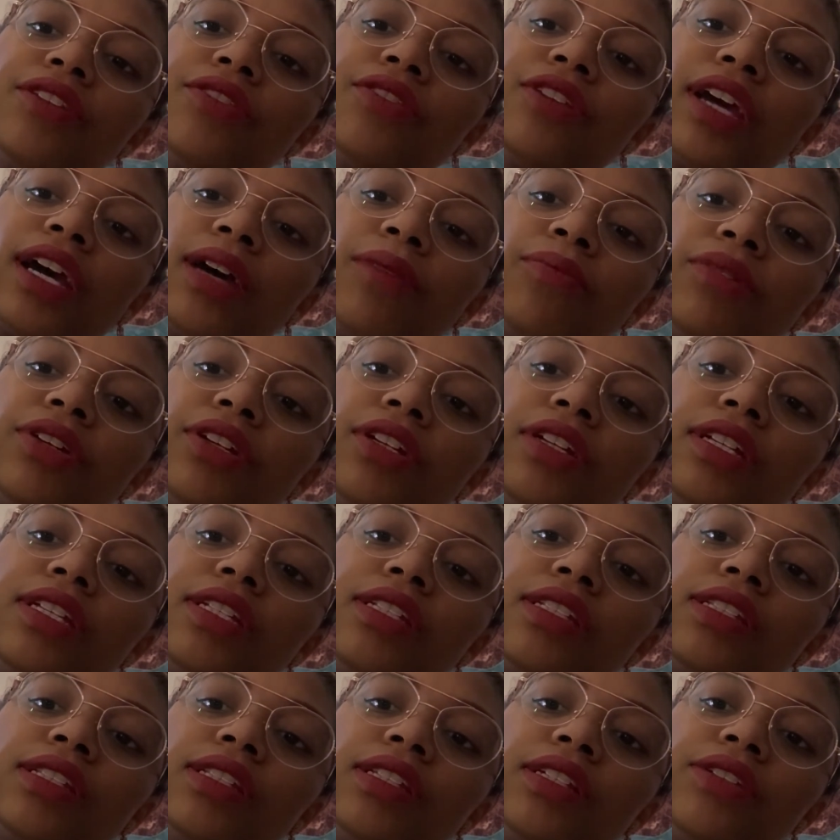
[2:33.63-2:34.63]
chapter
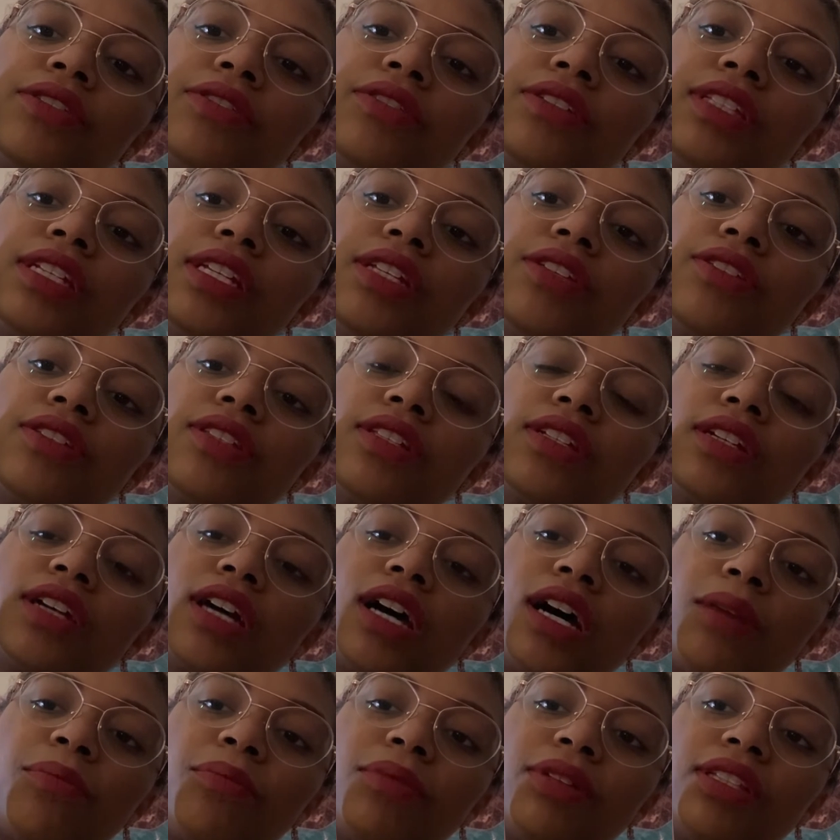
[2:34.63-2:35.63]
is literally just a
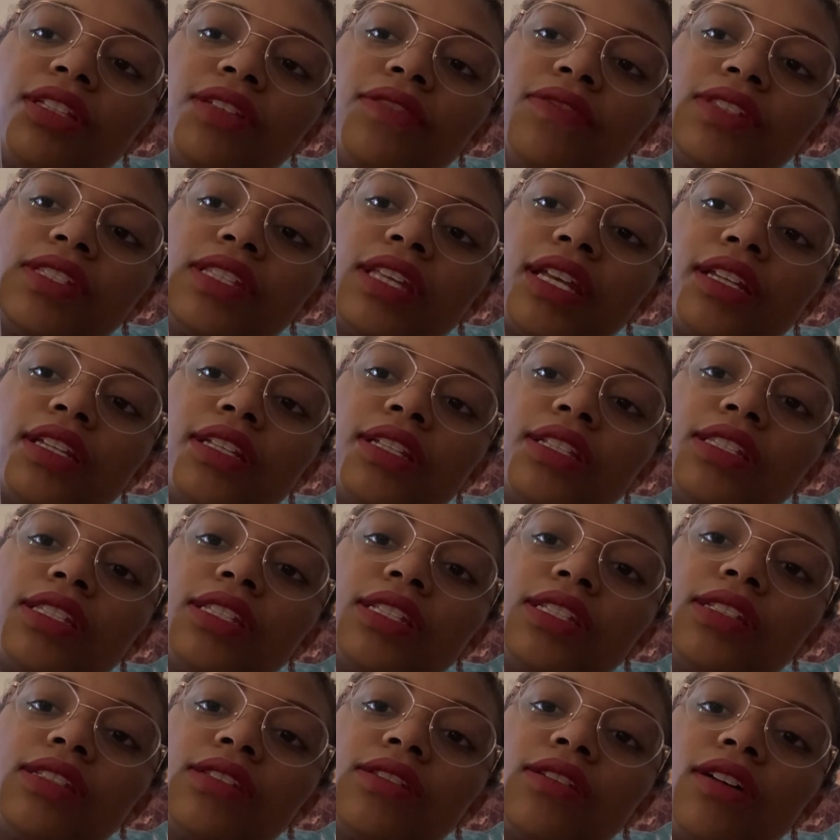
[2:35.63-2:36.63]
couple of
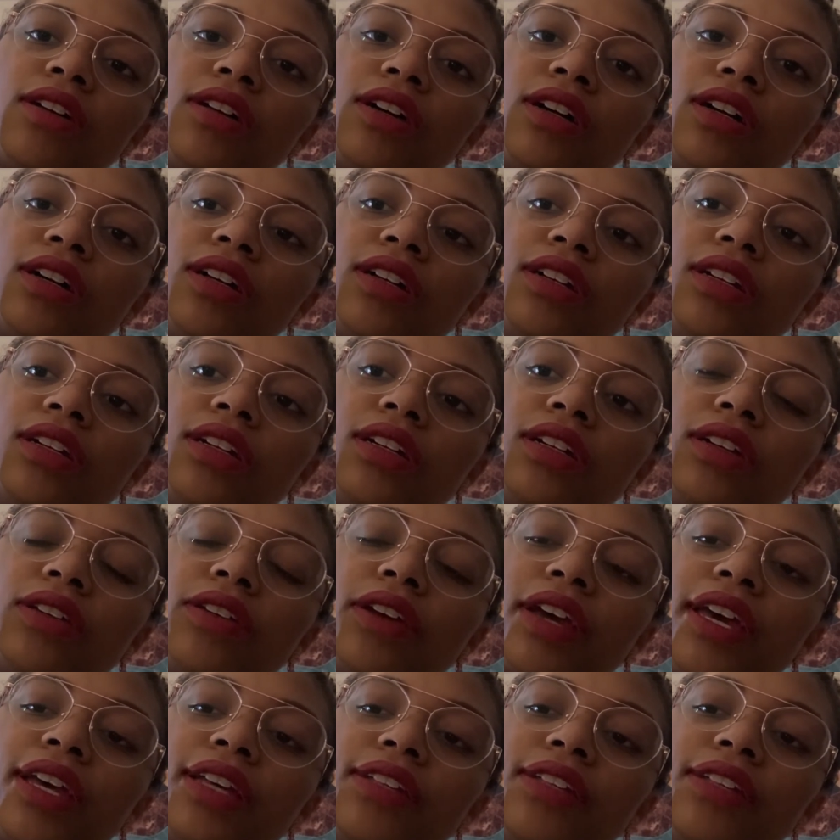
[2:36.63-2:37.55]
sentences long, okay?